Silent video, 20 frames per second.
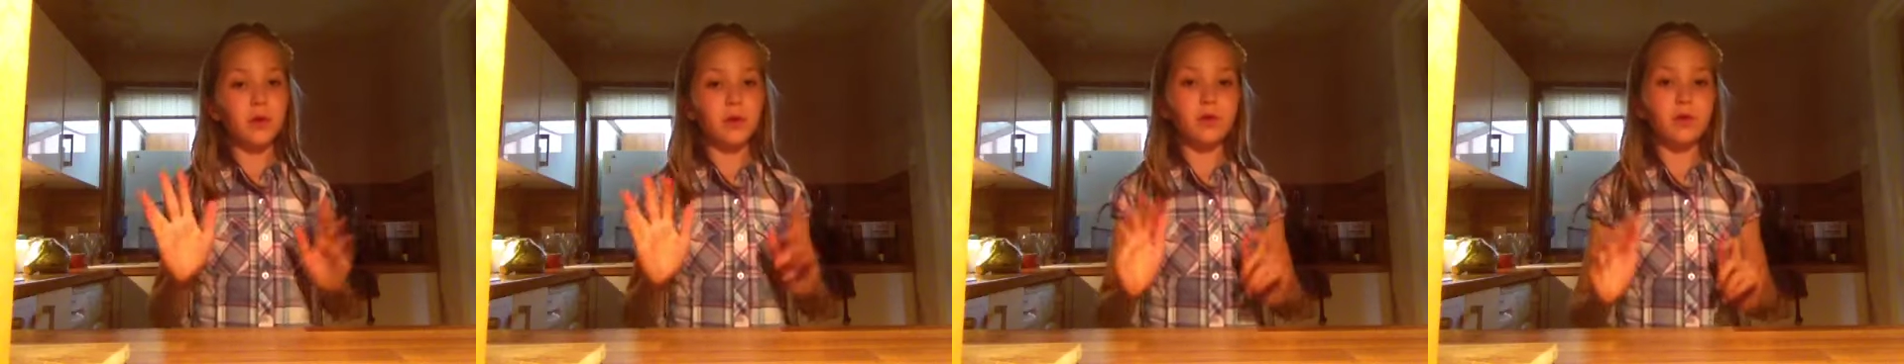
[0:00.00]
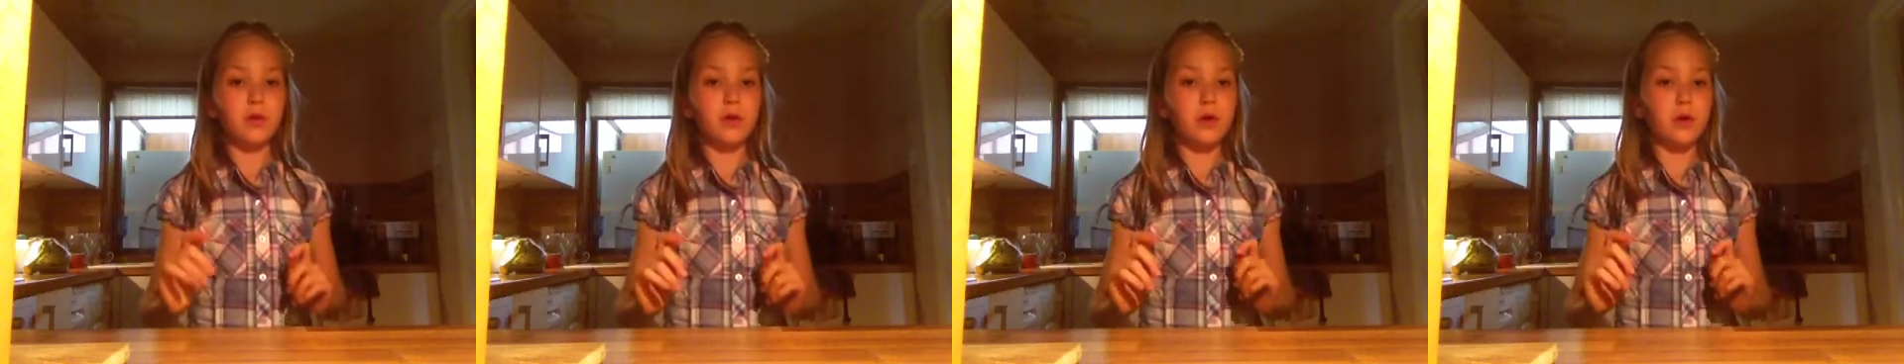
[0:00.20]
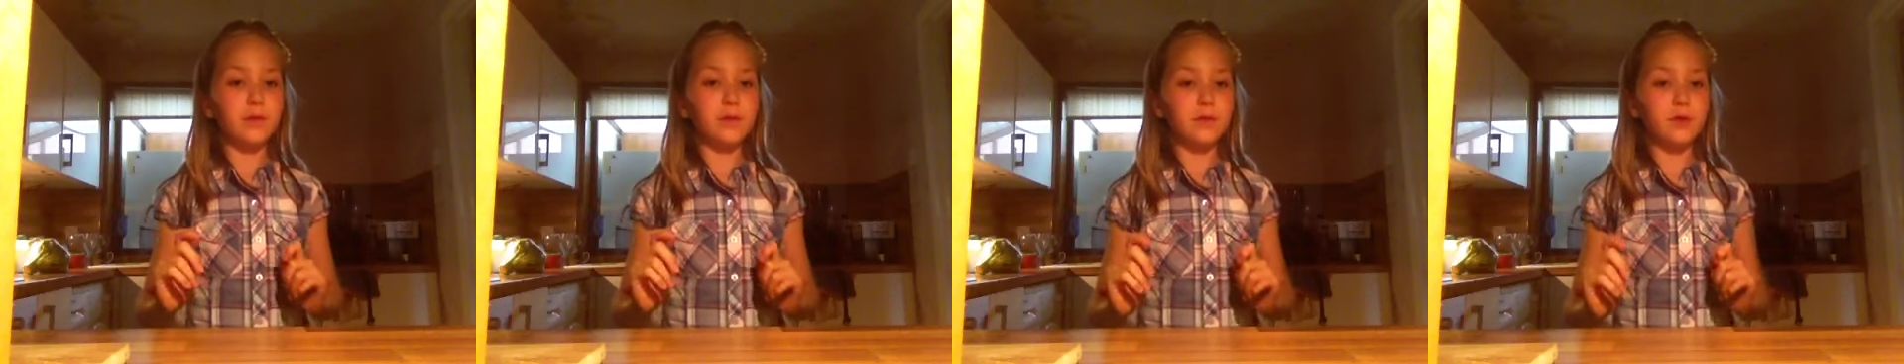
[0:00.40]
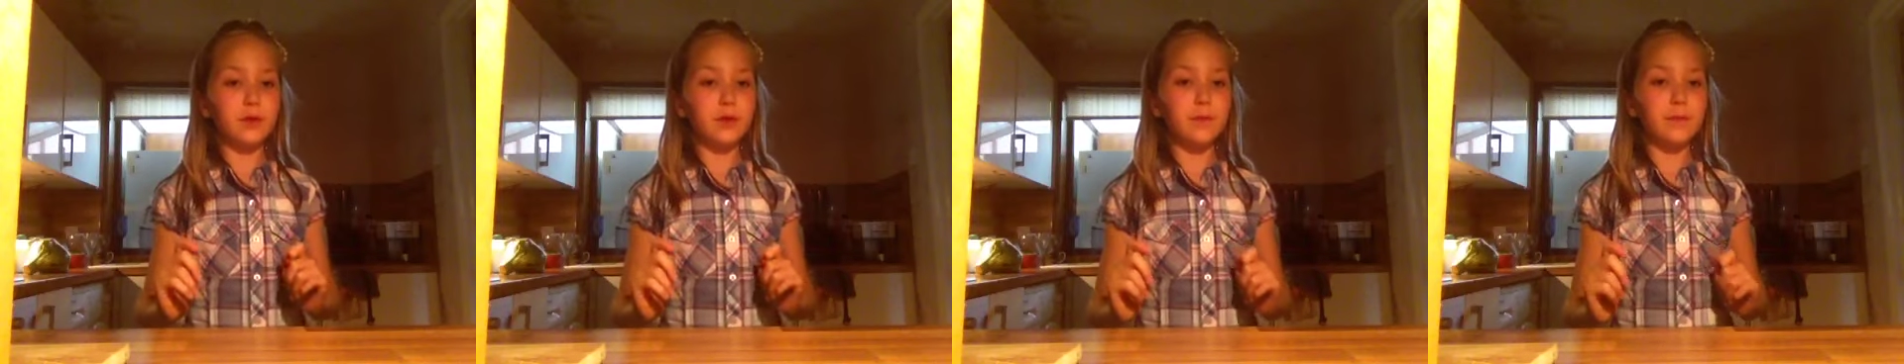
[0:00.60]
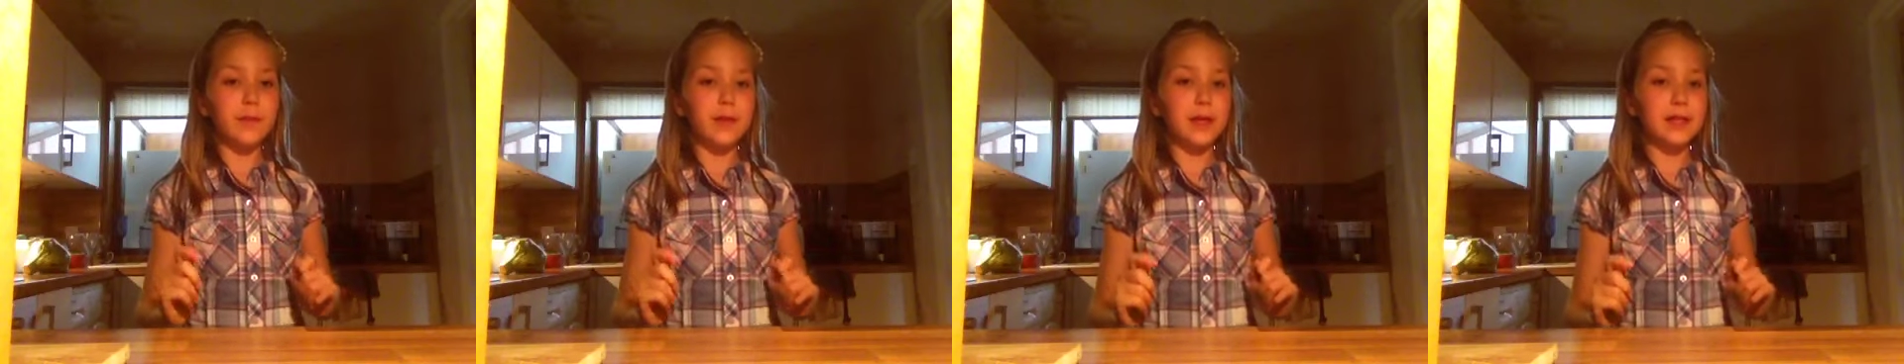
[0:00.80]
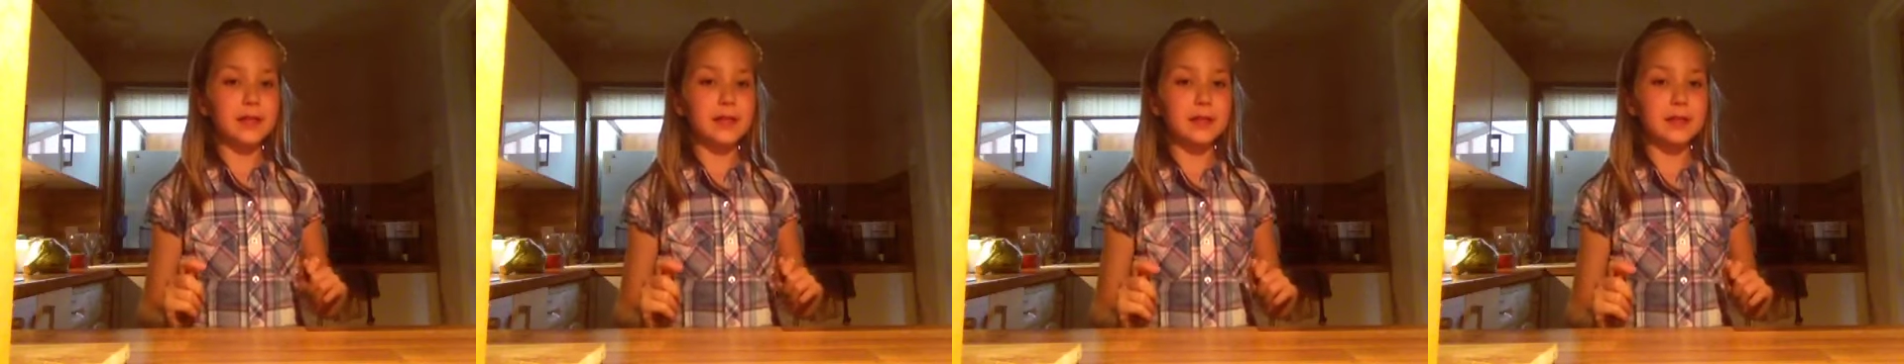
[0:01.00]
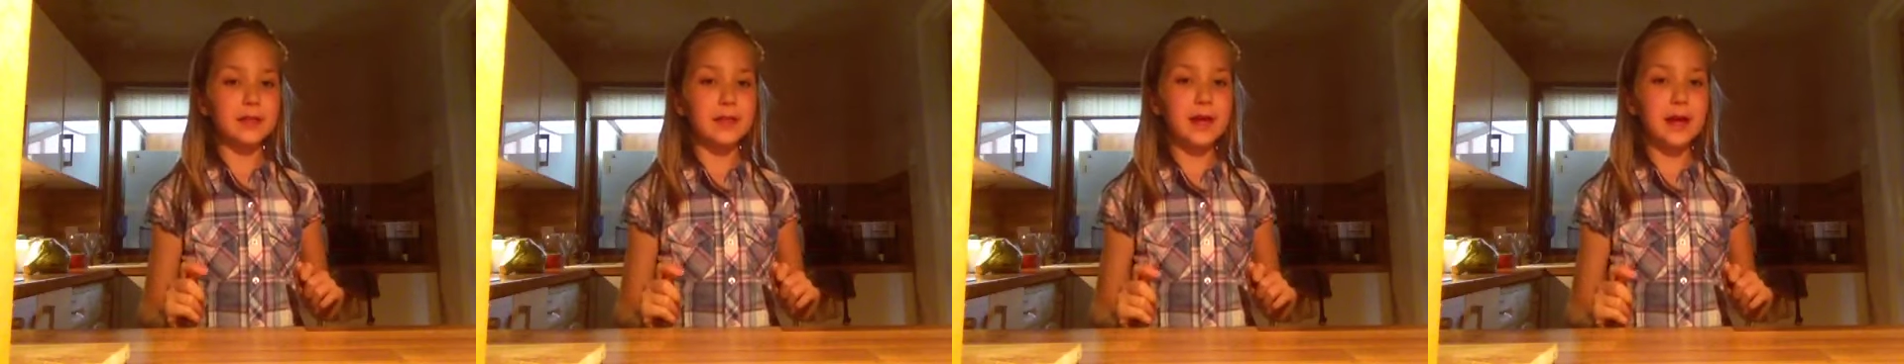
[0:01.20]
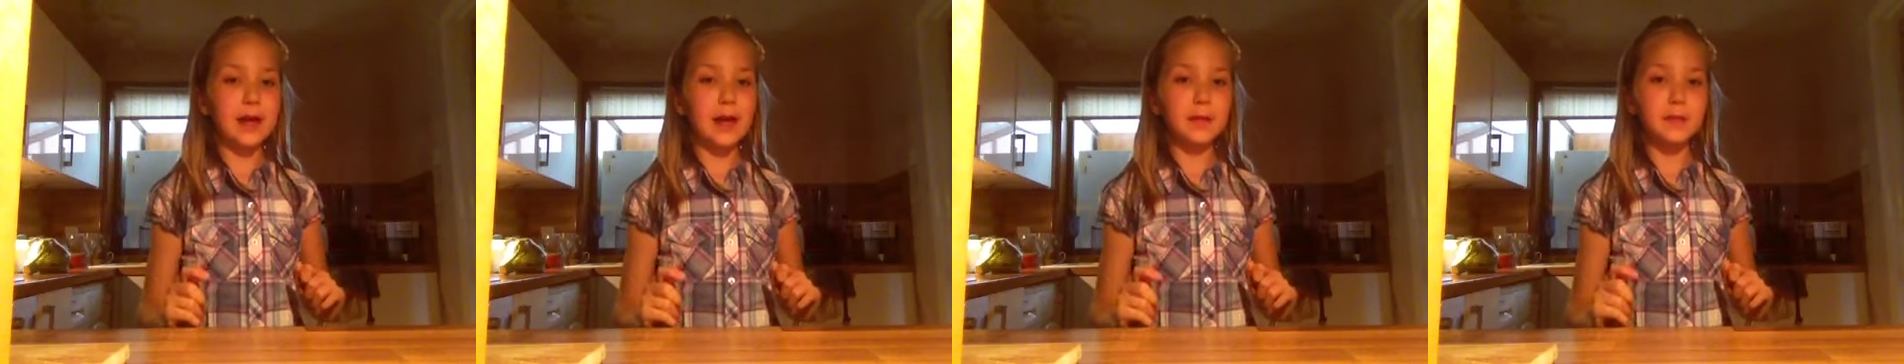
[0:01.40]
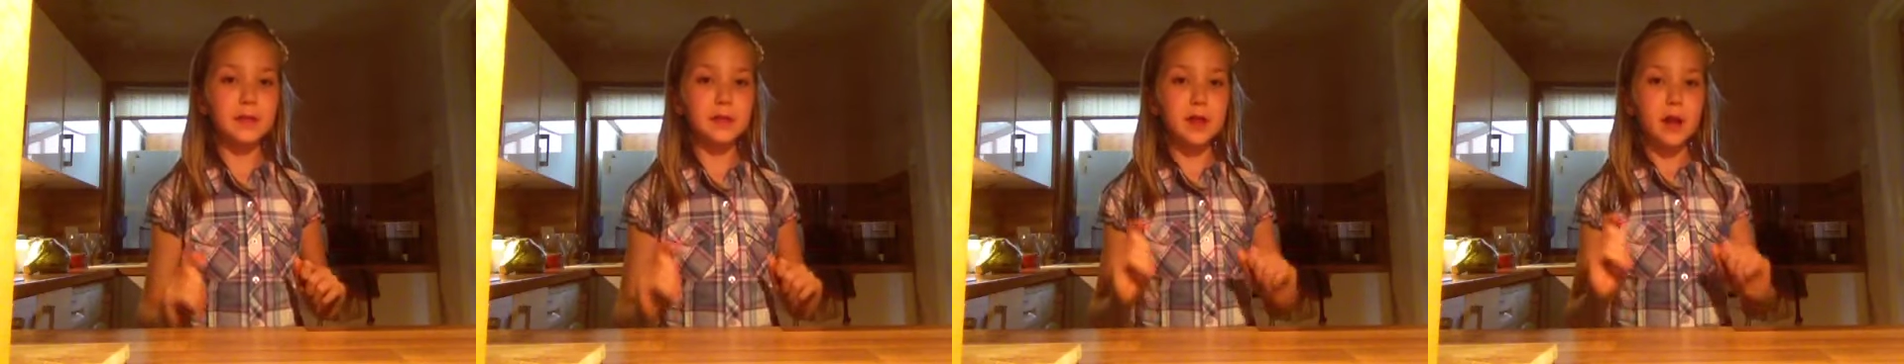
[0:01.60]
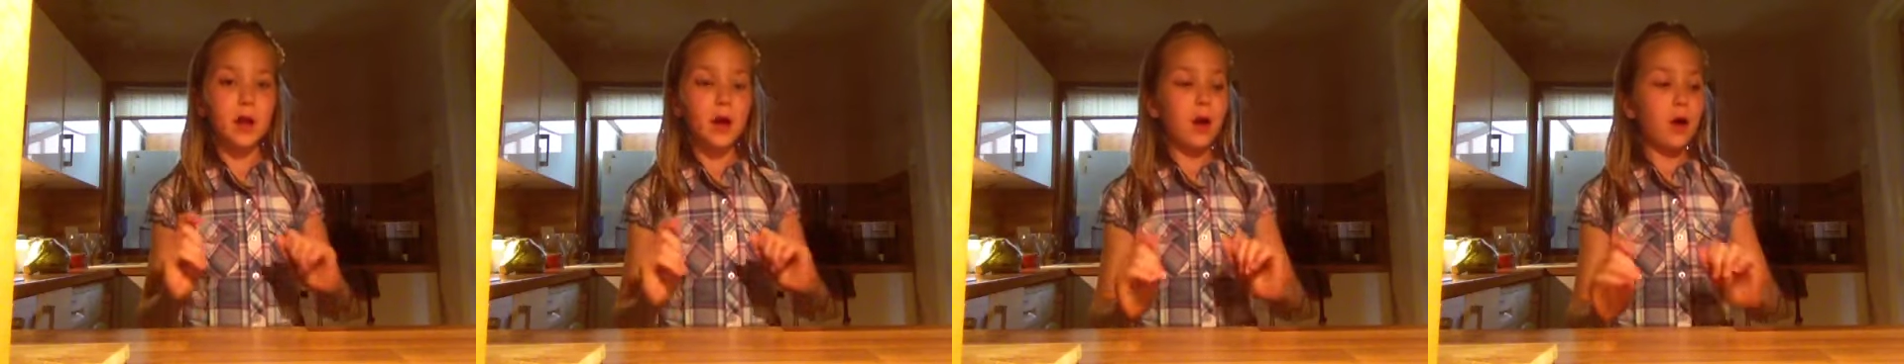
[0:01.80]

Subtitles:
through a few basic steps